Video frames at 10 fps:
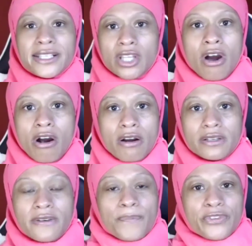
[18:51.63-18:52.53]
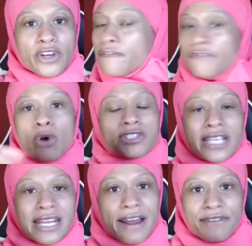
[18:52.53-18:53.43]
they start
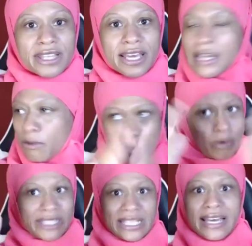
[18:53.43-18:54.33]
convulsing and everything. Like, what, what's